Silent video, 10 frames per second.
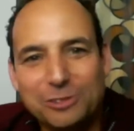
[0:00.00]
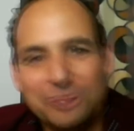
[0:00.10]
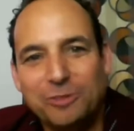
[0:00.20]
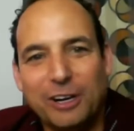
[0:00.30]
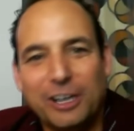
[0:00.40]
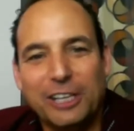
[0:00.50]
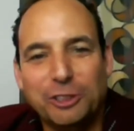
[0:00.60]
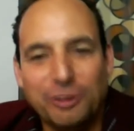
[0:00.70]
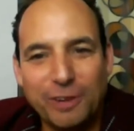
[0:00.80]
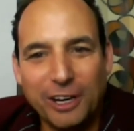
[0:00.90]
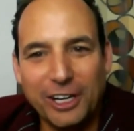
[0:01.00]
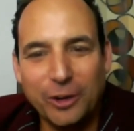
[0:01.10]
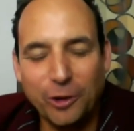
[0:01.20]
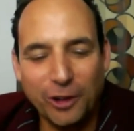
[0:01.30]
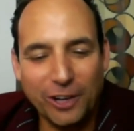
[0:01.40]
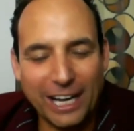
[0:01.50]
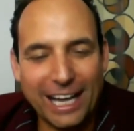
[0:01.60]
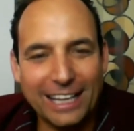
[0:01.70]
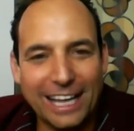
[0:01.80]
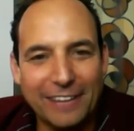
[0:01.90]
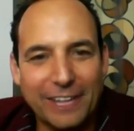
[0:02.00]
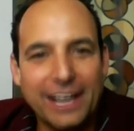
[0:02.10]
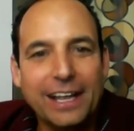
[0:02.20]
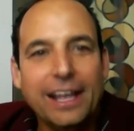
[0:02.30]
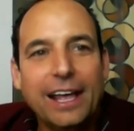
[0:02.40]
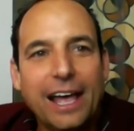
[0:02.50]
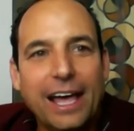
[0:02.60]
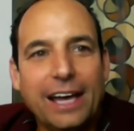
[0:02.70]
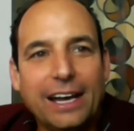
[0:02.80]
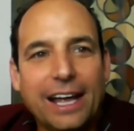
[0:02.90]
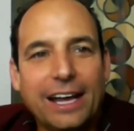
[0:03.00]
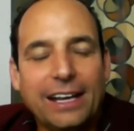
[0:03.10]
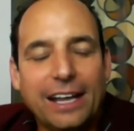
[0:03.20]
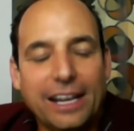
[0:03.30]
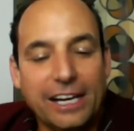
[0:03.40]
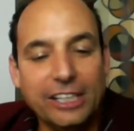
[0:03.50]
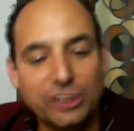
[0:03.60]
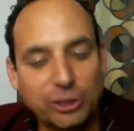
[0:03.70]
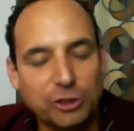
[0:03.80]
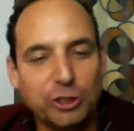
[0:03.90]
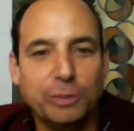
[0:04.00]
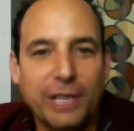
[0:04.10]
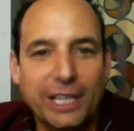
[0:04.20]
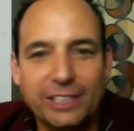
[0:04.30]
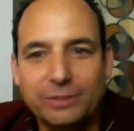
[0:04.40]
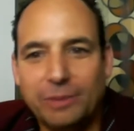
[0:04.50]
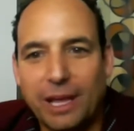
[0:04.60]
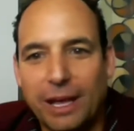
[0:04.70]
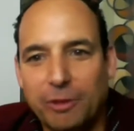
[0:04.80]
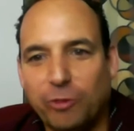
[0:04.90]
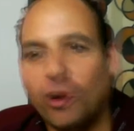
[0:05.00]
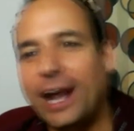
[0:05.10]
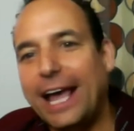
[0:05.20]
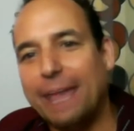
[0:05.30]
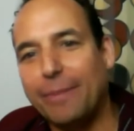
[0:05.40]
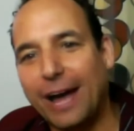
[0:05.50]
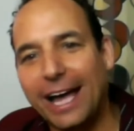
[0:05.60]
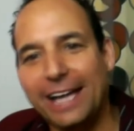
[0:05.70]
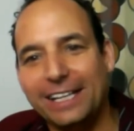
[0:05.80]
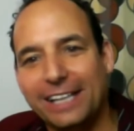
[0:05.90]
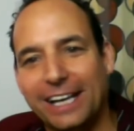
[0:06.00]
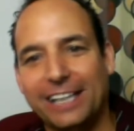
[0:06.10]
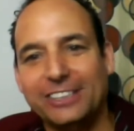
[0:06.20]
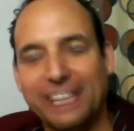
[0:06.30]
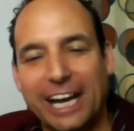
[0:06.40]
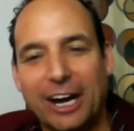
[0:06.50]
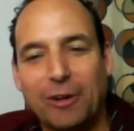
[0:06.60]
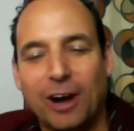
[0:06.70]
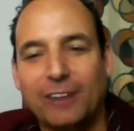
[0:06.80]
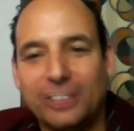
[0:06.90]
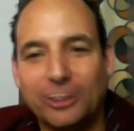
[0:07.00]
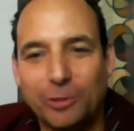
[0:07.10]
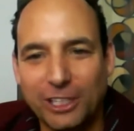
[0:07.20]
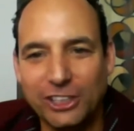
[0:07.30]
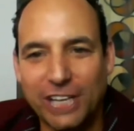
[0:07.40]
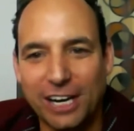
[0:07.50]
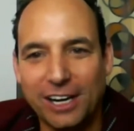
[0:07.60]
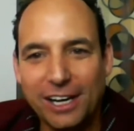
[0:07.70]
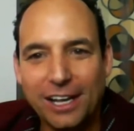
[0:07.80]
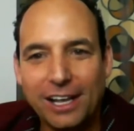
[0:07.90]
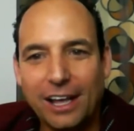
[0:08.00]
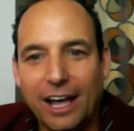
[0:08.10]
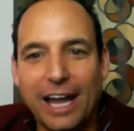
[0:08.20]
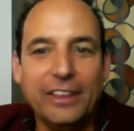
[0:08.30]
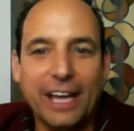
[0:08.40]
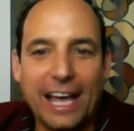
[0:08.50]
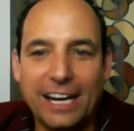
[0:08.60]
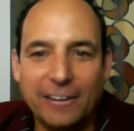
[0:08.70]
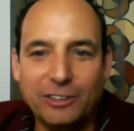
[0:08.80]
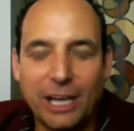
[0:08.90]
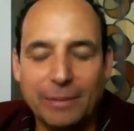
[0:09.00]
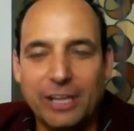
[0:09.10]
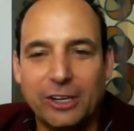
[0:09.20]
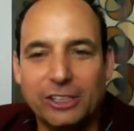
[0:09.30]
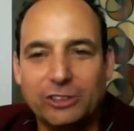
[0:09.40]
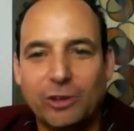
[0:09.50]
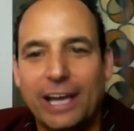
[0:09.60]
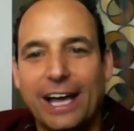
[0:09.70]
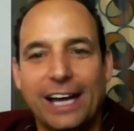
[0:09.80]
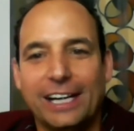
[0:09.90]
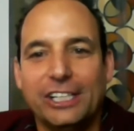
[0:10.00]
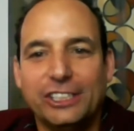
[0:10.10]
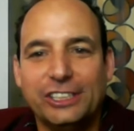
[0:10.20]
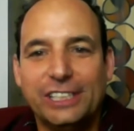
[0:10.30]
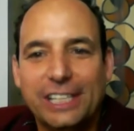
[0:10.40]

very true and very cool, and I love it. And it is so true, because before I had my scare where I was in the wheelchair, I didn't think I had enough time either, and so I kind of just